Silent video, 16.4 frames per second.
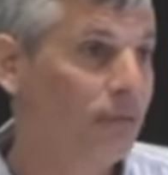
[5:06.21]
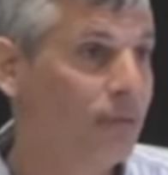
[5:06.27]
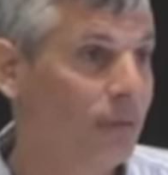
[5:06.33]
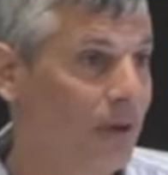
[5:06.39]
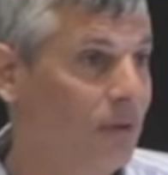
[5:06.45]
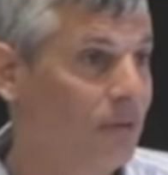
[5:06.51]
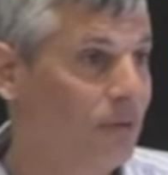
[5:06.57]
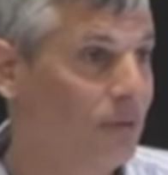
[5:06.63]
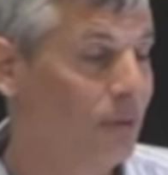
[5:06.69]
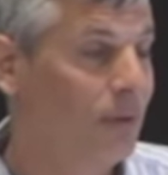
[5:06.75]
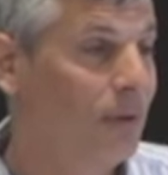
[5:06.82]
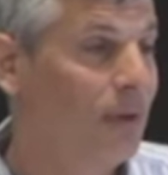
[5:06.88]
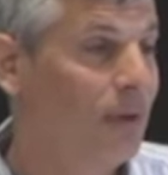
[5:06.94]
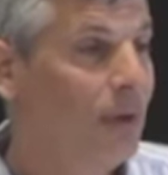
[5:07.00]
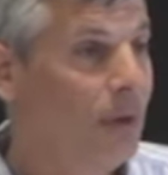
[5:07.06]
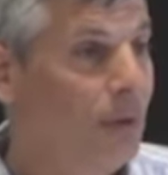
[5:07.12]
right? So
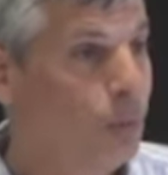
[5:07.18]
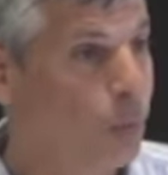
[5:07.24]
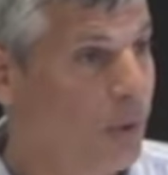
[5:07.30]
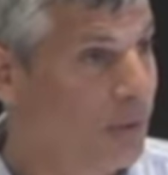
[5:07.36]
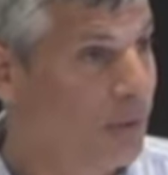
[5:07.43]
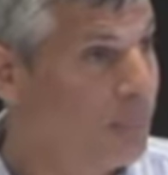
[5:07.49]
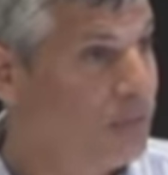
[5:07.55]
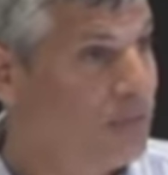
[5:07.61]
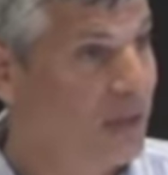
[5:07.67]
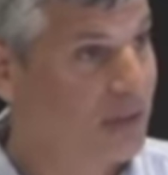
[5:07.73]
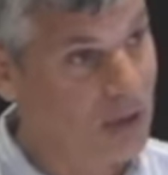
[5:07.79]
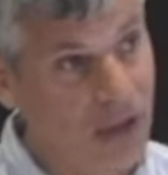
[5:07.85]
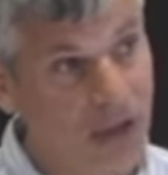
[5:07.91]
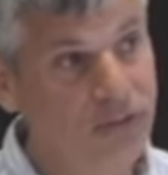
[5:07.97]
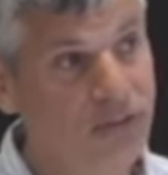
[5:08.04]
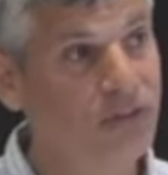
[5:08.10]
with
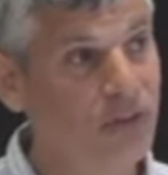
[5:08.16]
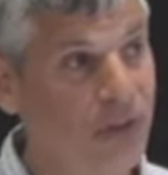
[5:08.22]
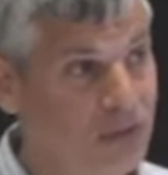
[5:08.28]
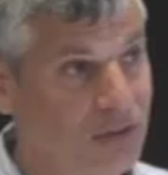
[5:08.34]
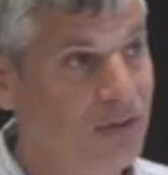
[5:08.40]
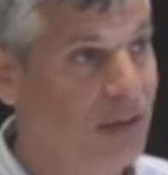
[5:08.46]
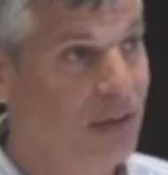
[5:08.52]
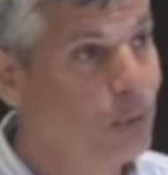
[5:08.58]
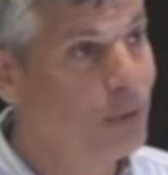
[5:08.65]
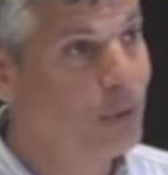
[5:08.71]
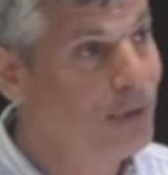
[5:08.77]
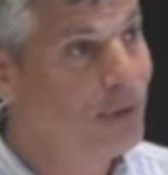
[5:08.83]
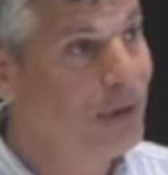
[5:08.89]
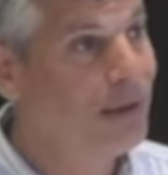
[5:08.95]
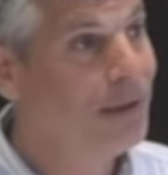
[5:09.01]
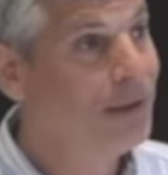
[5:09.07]
technologies like
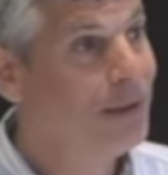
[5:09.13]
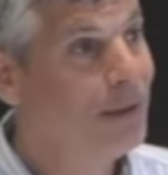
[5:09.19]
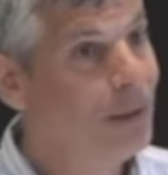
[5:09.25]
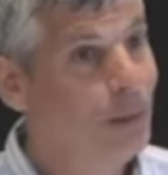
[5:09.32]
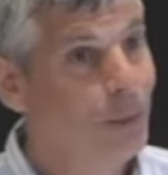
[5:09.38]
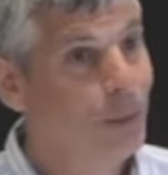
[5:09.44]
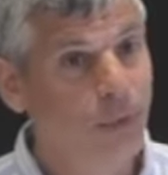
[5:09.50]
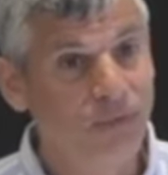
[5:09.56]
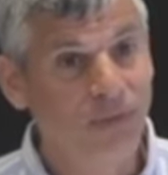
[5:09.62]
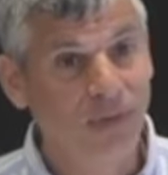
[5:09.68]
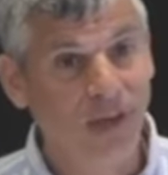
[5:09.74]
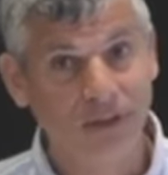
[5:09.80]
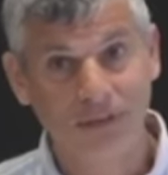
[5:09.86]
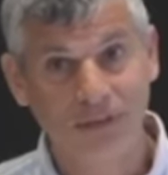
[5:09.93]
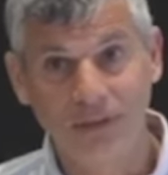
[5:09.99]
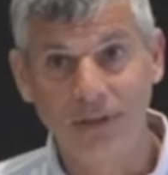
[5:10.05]
jQuery,
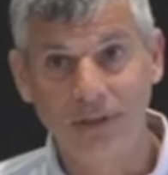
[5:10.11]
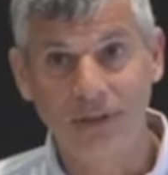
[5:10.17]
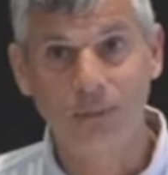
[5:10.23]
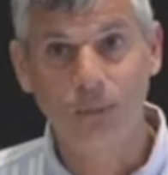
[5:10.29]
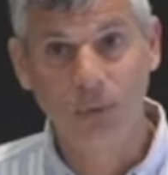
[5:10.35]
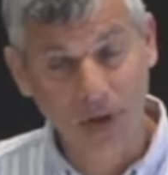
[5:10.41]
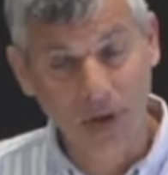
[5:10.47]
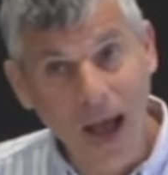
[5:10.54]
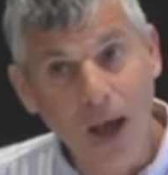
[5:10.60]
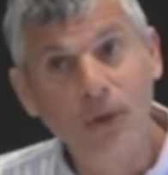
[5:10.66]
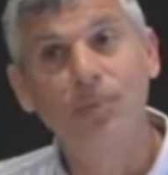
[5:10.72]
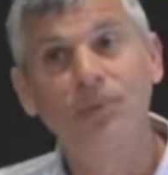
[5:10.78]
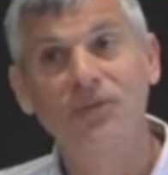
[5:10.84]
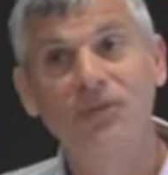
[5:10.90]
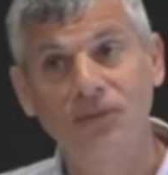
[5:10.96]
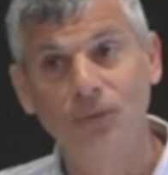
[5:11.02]
we're now in a
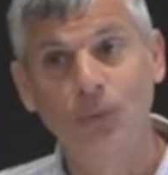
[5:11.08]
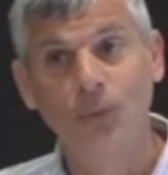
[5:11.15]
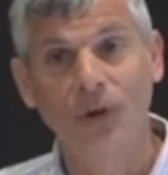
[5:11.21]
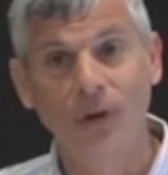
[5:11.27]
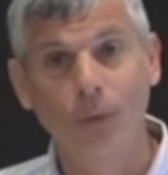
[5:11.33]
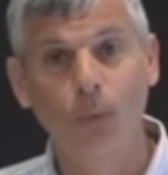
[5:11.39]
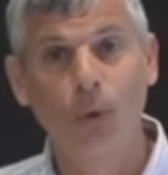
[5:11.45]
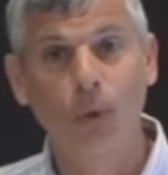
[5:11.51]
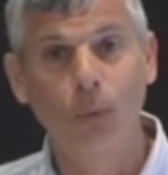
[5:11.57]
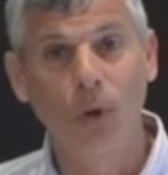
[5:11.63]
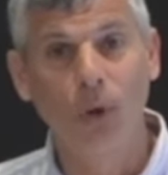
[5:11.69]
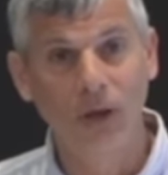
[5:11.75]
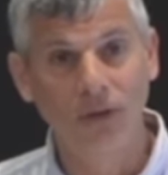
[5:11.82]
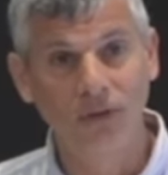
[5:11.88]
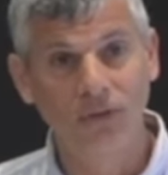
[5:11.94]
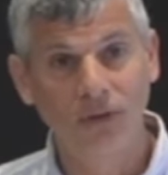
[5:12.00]
position where what
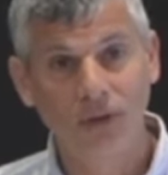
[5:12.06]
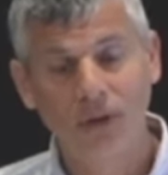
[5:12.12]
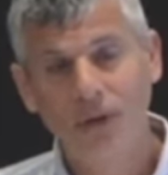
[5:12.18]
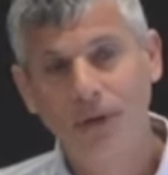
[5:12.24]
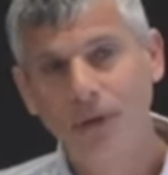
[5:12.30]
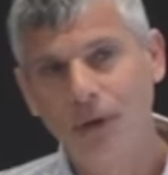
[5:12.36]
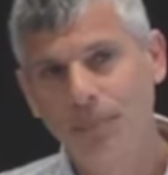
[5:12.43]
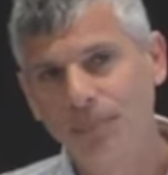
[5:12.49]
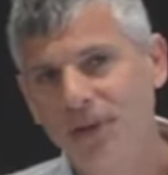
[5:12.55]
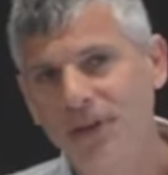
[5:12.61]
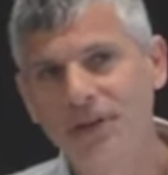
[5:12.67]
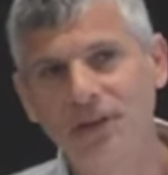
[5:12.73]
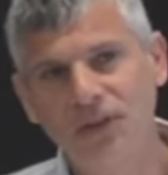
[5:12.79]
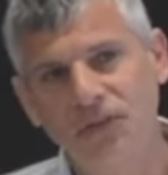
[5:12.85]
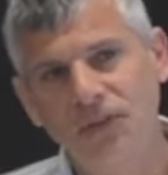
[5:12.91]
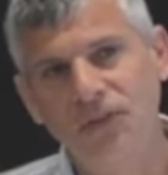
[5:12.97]
was a pretty
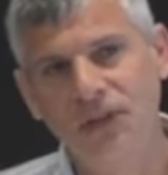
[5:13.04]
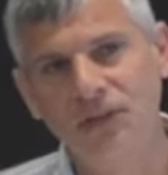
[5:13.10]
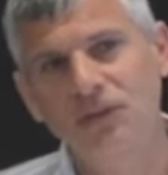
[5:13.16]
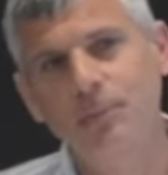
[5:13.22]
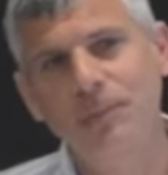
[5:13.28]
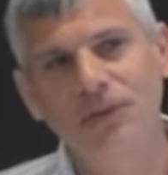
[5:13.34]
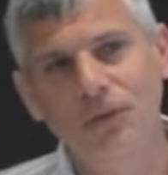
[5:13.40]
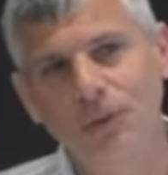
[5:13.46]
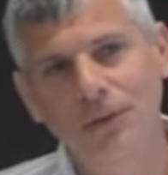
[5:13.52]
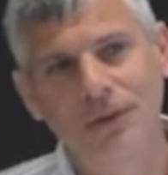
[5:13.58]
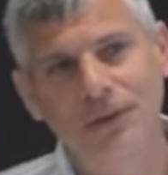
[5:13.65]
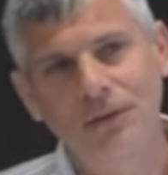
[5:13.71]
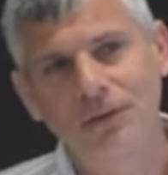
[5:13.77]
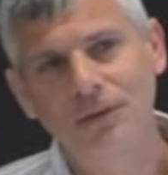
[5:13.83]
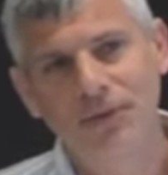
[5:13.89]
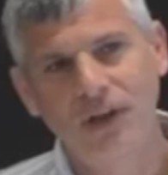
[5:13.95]
niche thing to be doing
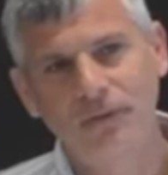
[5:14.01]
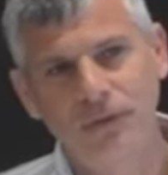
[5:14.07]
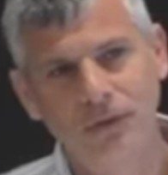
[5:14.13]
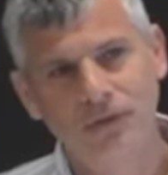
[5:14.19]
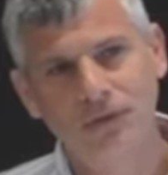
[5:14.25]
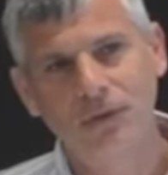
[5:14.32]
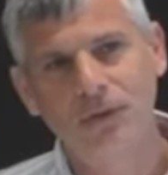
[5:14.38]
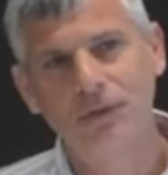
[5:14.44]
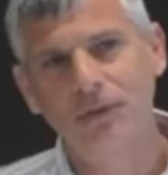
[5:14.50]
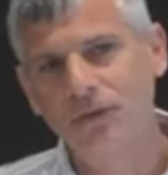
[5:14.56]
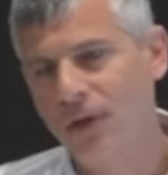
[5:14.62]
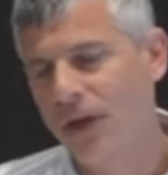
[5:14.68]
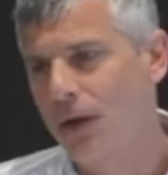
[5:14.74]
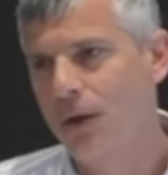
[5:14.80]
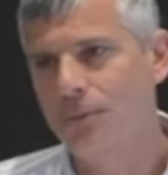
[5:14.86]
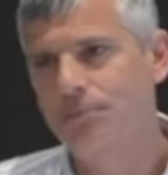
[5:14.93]
5 years ago is
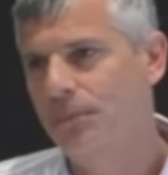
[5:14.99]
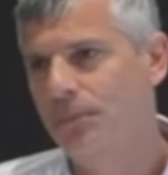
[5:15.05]
now